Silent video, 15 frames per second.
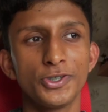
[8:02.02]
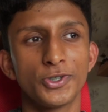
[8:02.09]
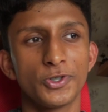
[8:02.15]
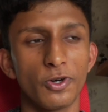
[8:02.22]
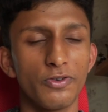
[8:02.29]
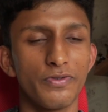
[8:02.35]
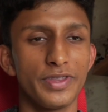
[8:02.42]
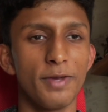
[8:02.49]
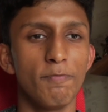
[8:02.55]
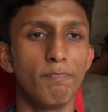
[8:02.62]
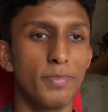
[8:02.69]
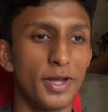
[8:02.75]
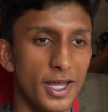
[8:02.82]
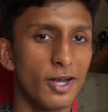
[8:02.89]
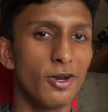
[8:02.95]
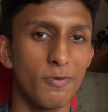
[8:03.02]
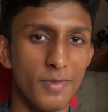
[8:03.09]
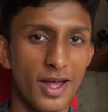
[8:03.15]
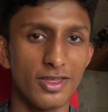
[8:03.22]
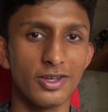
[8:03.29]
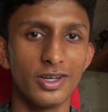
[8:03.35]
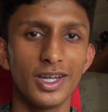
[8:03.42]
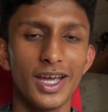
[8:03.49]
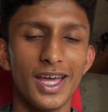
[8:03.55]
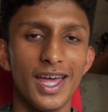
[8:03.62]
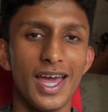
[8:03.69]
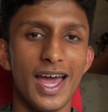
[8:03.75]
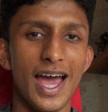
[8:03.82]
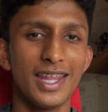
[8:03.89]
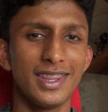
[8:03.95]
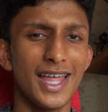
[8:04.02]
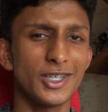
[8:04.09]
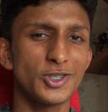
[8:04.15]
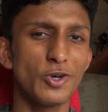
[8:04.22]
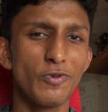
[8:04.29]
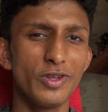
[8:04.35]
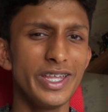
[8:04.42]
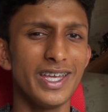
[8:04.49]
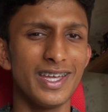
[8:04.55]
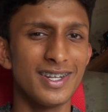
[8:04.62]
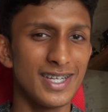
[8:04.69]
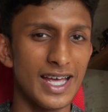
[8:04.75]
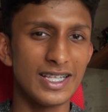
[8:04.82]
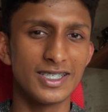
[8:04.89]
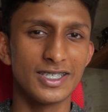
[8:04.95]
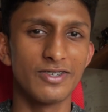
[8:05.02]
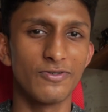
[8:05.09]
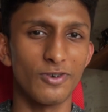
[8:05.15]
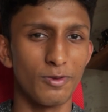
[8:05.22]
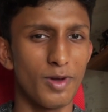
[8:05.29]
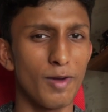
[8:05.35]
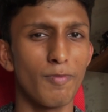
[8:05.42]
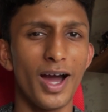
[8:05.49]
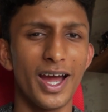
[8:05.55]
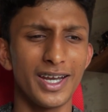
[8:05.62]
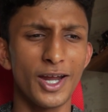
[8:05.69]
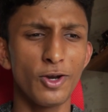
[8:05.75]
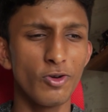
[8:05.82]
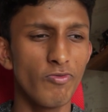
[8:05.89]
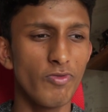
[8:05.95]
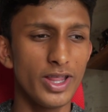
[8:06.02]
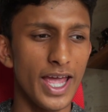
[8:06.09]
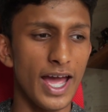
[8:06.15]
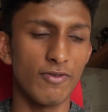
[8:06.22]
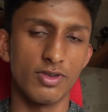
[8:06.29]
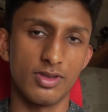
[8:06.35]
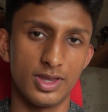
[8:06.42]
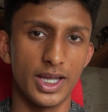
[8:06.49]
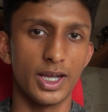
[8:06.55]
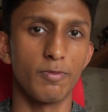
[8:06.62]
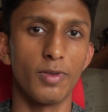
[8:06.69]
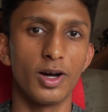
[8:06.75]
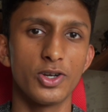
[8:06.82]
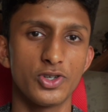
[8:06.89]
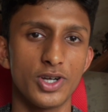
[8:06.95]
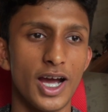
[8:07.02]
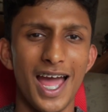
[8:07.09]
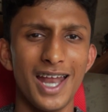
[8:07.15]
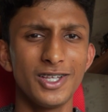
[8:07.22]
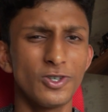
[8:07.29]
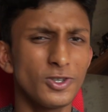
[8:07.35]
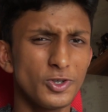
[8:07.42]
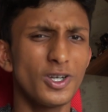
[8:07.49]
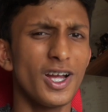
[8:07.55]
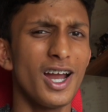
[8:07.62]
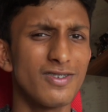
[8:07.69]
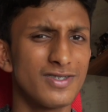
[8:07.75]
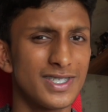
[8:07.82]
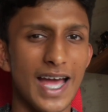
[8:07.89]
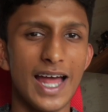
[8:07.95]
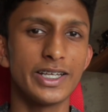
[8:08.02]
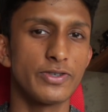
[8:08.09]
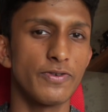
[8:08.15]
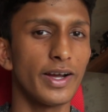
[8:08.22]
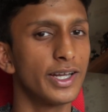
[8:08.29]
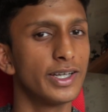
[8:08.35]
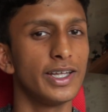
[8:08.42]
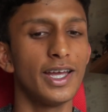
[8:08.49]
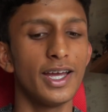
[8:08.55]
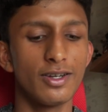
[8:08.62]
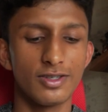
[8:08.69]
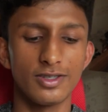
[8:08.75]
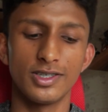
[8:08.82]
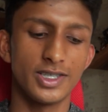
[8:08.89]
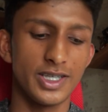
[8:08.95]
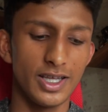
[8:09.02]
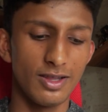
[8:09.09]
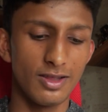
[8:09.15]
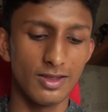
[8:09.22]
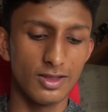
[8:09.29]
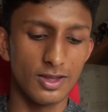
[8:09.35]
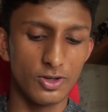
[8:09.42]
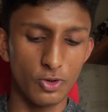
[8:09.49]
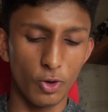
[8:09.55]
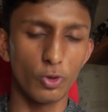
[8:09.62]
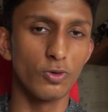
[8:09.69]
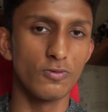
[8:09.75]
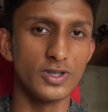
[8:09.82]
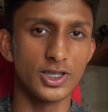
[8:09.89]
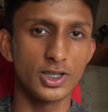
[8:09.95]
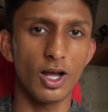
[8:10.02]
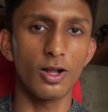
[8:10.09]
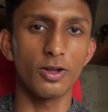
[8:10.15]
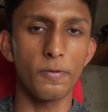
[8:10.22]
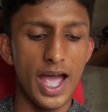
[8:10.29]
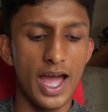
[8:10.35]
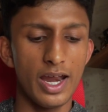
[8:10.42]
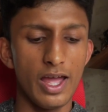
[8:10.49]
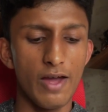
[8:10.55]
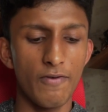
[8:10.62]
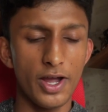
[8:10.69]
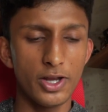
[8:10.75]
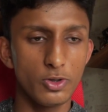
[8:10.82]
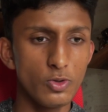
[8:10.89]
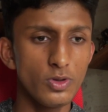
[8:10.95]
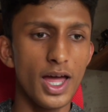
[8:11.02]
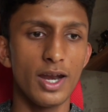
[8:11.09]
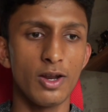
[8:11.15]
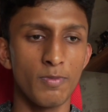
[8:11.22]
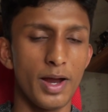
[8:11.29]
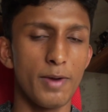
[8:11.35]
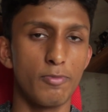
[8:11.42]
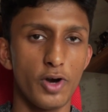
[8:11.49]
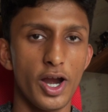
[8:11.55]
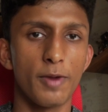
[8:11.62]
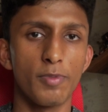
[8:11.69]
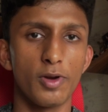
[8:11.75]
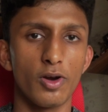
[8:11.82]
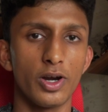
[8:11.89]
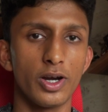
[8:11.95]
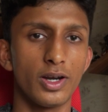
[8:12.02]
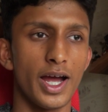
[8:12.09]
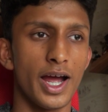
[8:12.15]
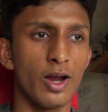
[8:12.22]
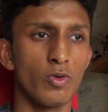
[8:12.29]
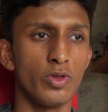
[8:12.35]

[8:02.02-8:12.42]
sort of the beginner method, and that's not really intensive on my mind. I don't really have to think much. And it's also kind of satisfying in the end to see the total result. And if I do that in my break period, I